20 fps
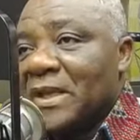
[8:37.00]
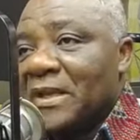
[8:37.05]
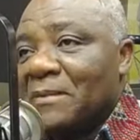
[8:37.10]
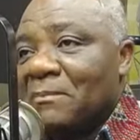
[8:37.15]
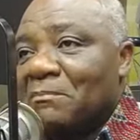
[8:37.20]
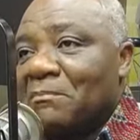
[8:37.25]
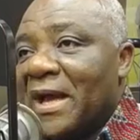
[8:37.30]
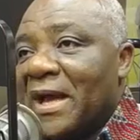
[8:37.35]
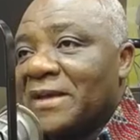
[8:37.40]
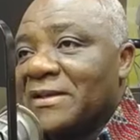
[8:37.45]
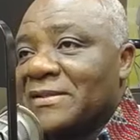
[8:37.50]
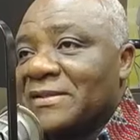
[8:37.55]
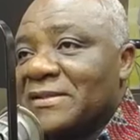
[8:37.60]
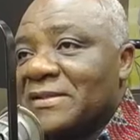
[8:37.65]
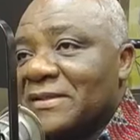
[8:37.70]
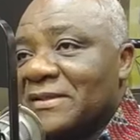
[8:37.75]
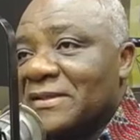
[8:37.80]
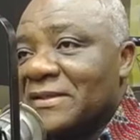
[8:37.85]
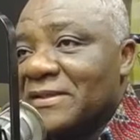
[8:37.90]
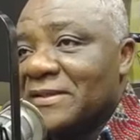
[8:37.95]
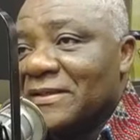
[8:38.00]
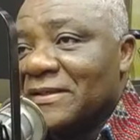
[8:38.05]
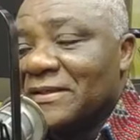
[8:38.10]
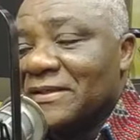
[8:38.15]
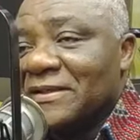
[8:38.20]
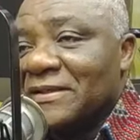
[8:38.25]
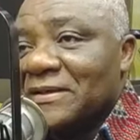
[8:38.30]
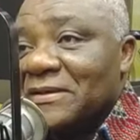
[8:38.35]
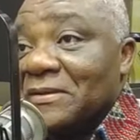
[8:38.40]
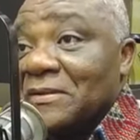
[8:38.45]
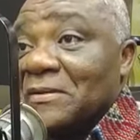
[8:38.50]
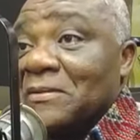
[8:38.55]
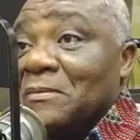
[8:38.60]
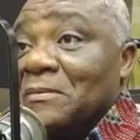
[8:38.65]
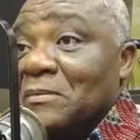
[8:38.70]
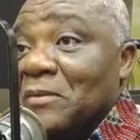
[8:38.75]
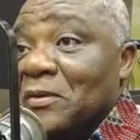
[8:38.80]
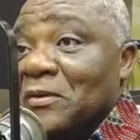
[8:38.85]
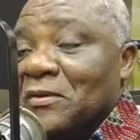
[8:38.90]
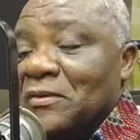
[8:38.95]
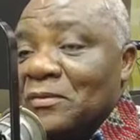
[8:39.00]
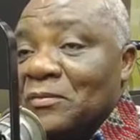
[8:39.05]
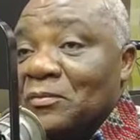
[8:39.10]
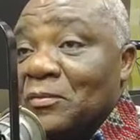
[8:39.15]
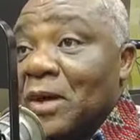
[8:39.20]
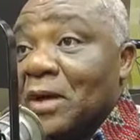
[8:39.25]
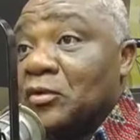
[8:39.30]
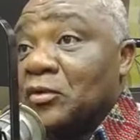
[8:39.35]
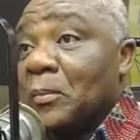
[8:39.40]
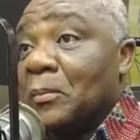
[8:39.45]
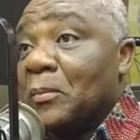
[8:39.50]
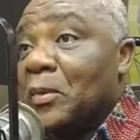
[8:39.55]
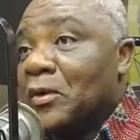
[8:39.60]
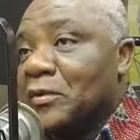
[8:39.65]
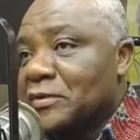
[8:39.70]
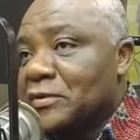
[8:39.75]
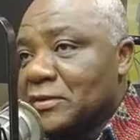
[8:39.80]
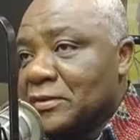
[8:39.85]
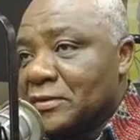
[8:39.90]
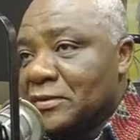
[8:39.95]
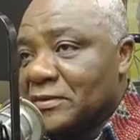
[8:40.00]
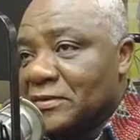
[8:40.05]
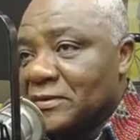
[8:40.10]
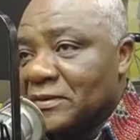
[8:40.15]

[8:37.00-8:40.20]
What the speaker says: banks mo ato bonds